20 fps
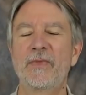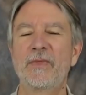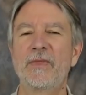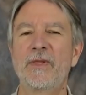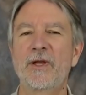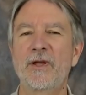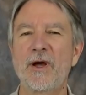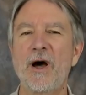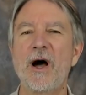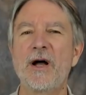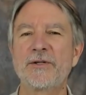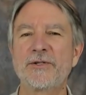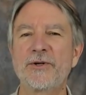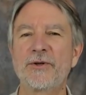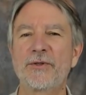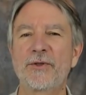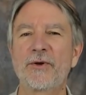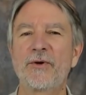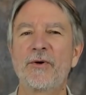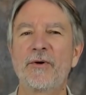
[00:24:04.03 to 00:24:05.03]
the
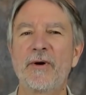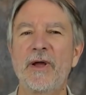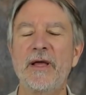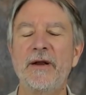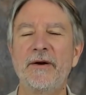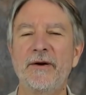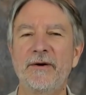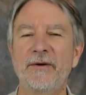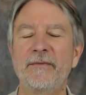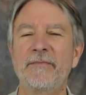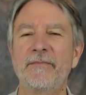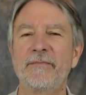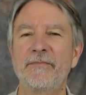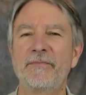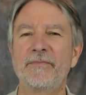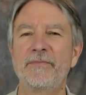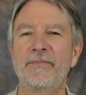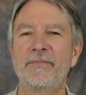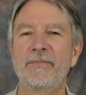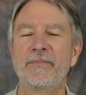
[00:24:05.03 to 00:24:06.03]
conscious creator,
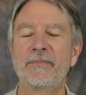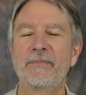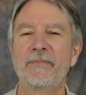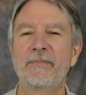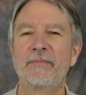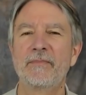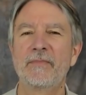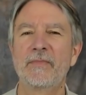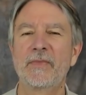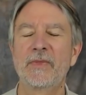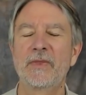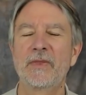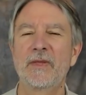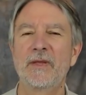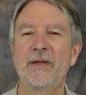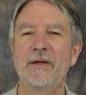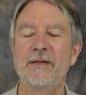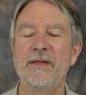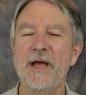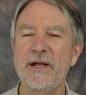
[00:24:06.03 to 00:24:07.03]

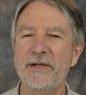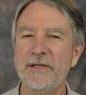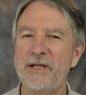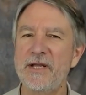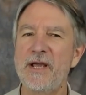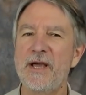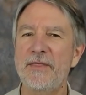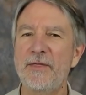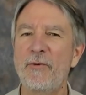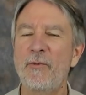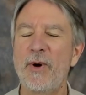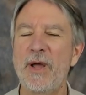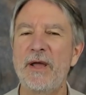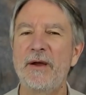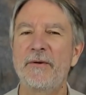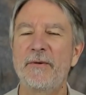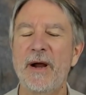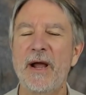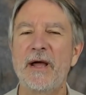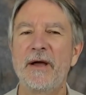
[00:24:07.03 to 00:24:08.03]
not the other way
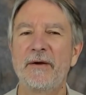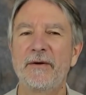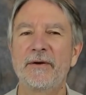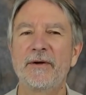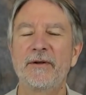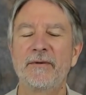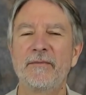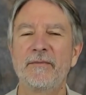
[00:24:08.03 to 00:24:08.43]
around.